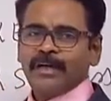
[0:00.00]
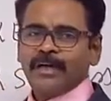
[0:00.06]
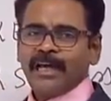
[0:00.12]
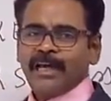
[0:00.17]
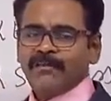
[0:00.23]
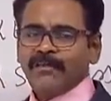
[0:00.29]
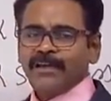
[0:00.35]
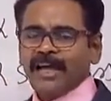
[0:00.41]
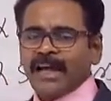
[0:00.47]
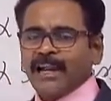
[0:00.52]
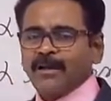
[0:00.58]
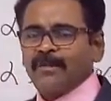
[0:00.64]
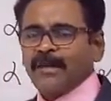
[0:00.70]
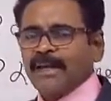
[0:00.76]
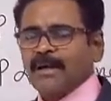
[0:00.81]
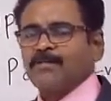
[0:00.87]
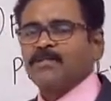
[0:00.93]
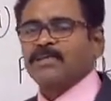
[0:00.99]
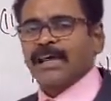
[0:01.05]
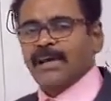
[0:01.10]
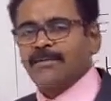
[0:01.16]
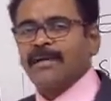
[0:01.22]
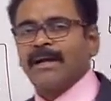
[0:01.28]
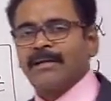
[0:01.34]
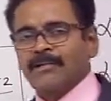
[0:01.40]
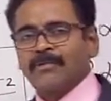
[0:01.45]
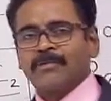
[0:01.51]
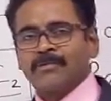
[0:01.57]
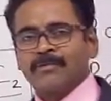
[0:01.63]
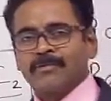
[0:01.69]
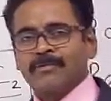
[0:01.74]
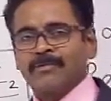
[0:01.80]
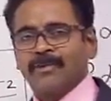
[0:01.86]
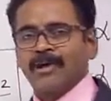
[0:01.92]
If L becomes L by
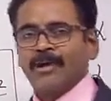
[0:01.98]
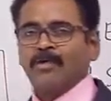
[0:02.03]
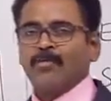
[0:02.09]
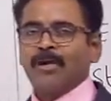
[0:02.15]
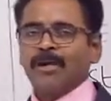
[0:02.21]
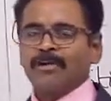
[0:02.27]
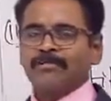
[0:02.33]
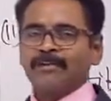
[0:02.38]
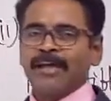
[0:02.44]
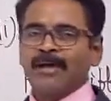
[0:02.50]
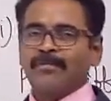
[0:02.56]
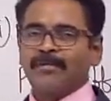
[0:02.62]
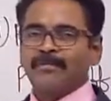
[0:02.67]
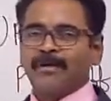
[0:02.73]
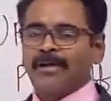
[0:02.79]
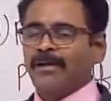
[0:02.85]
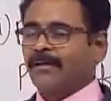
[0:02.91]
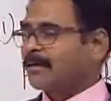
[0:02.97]
2, what will happen, man?